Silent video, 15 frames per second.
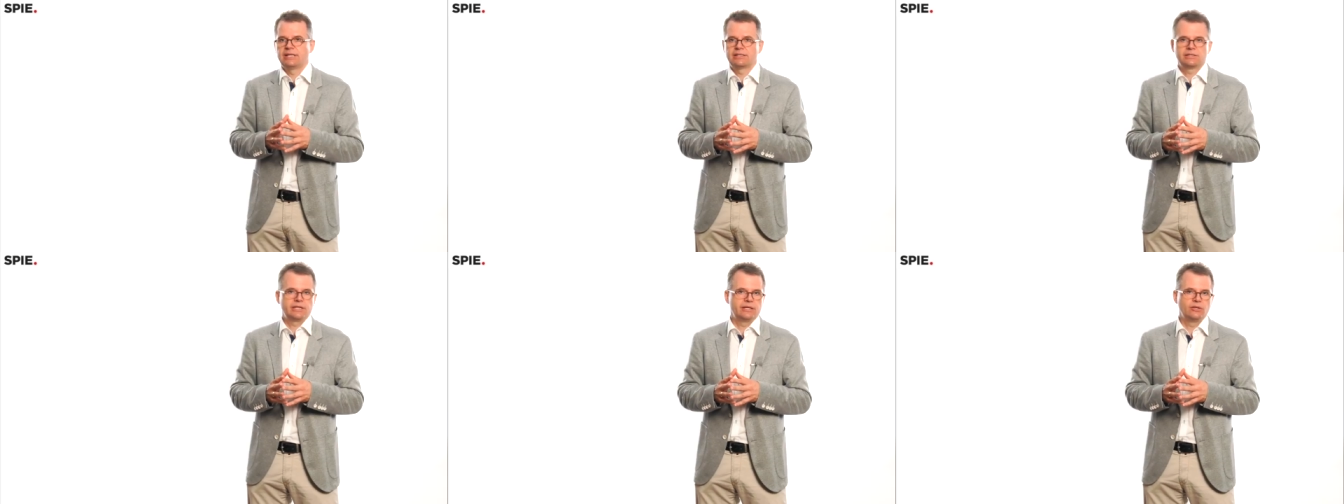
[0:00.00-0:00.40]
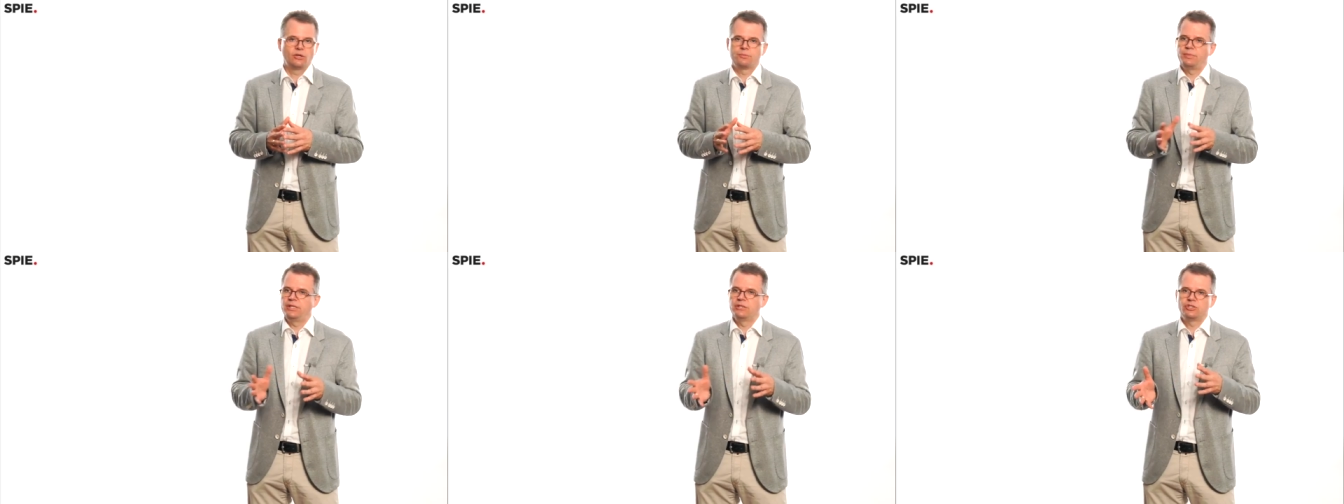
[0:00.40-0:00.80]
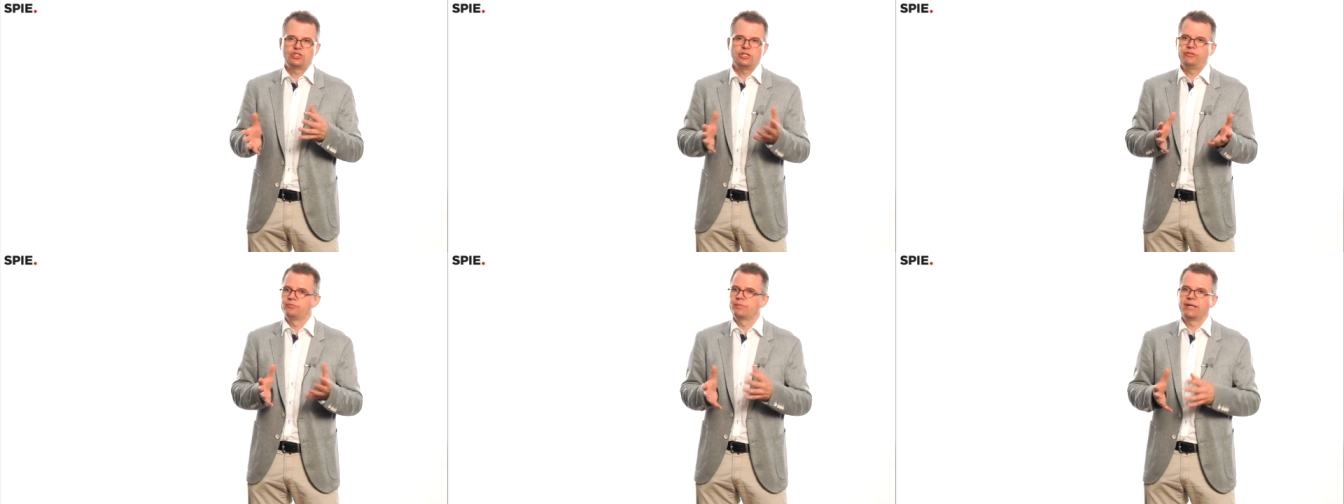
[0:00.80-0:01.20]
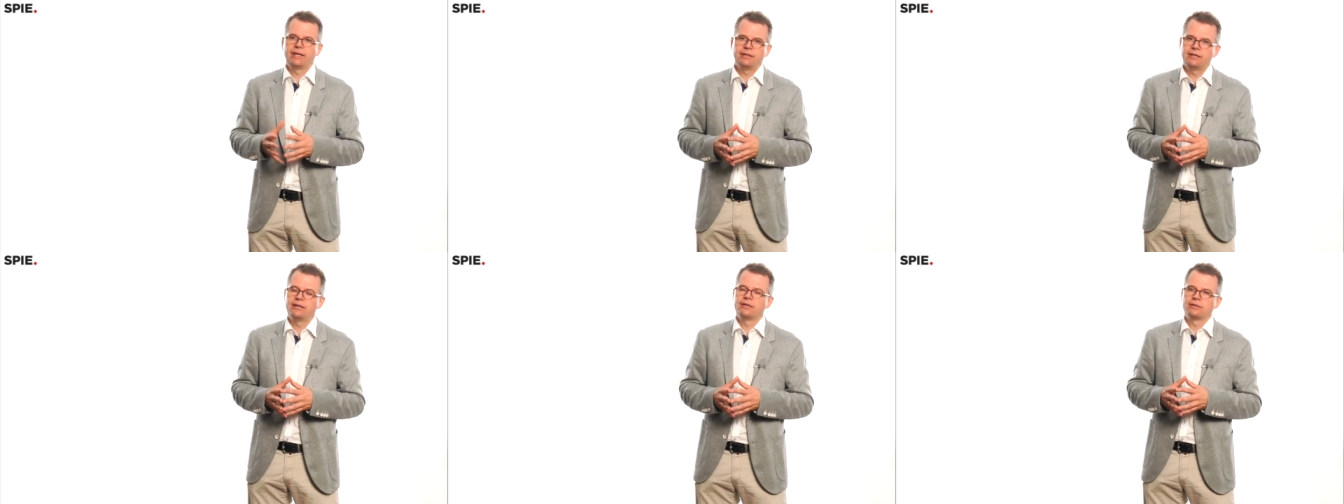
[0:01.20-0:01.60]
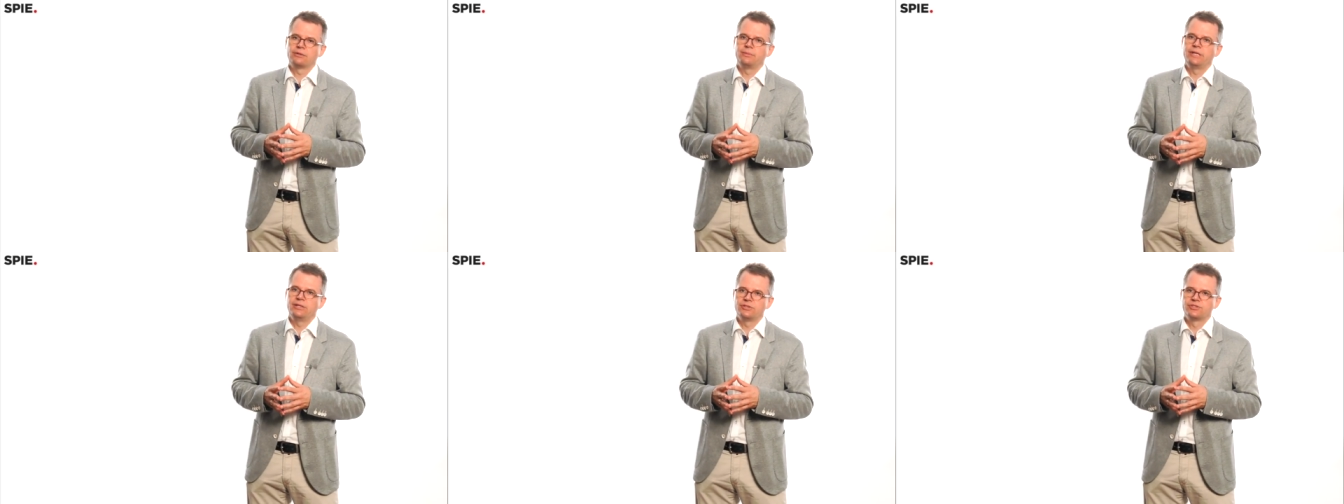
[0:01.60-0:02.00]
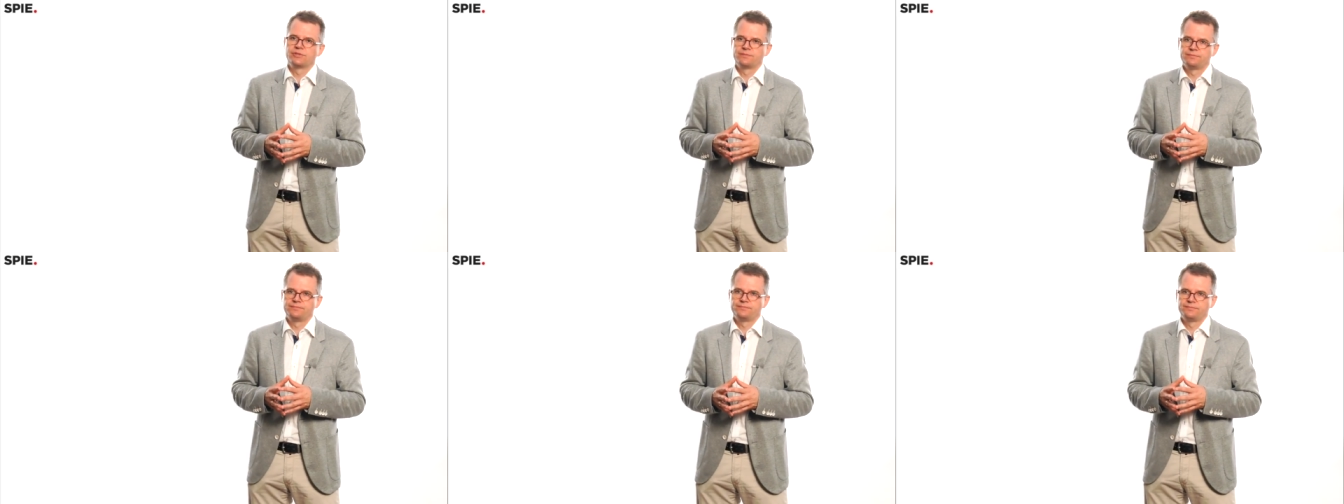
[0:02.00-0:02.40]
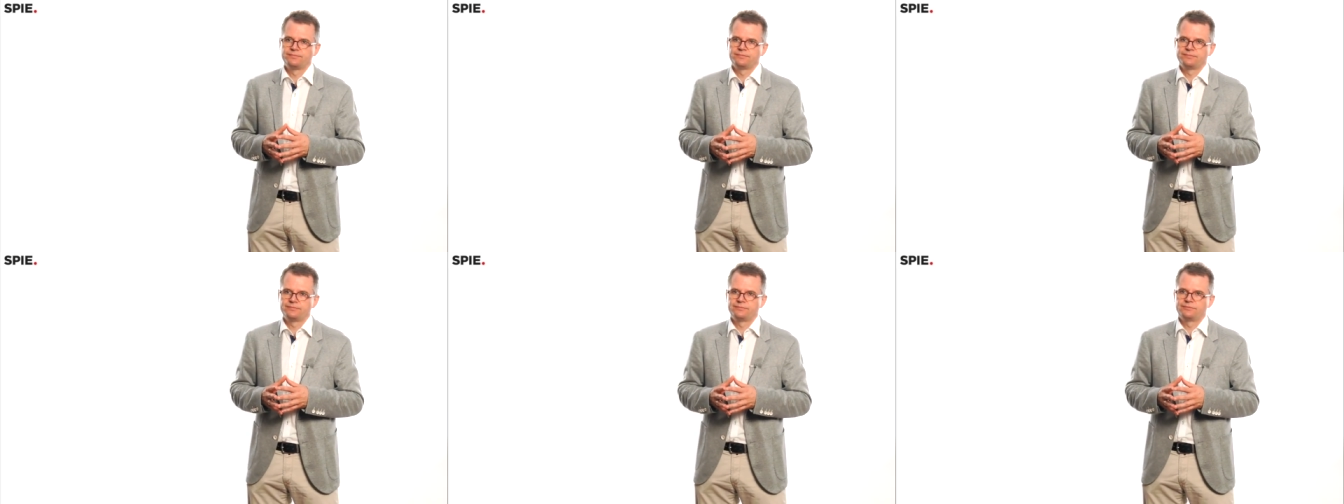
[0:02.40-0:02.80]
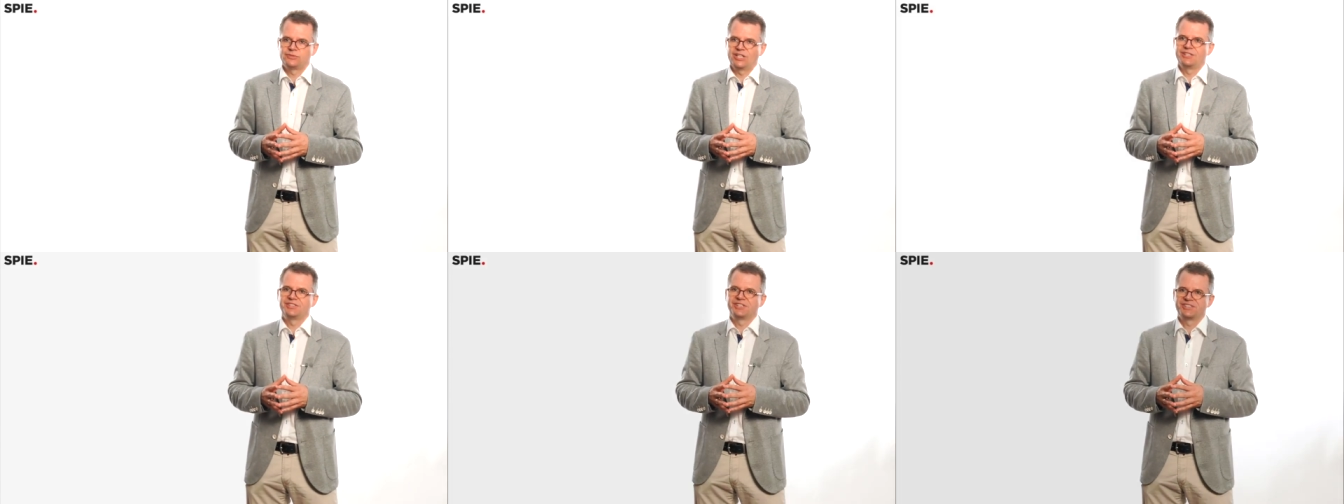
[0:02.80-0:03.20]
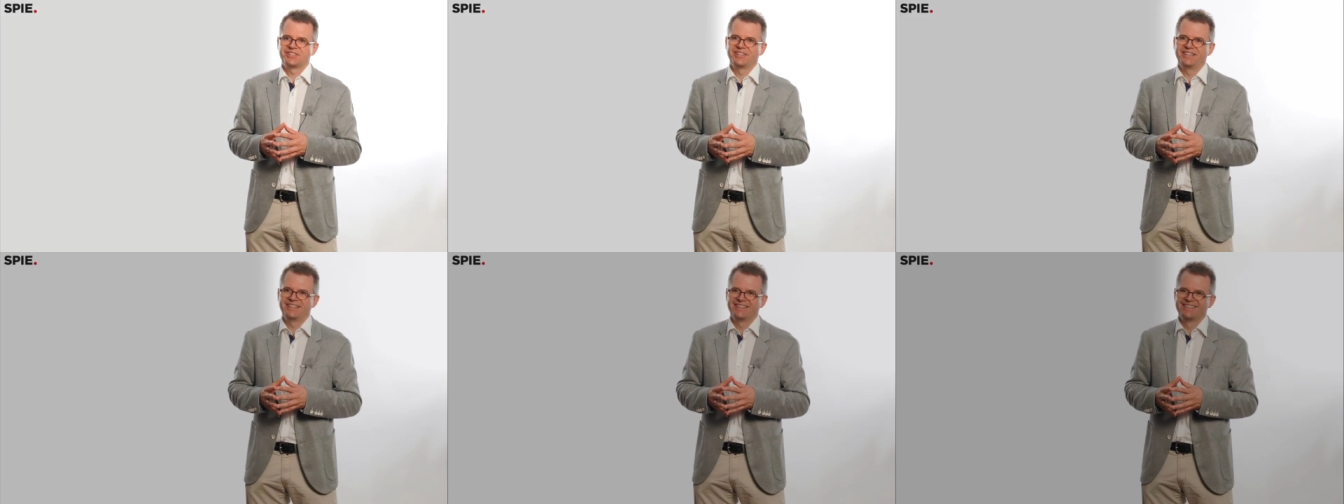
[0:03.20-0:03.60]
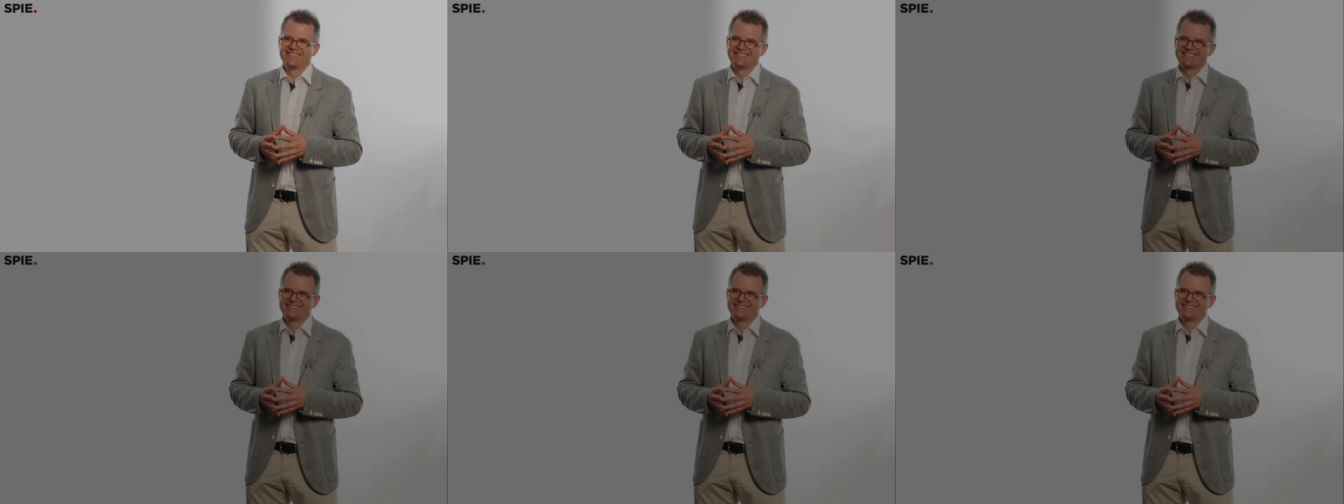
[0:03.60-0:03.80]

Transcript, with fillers: that cannot be achieved by any other means. That is exciting.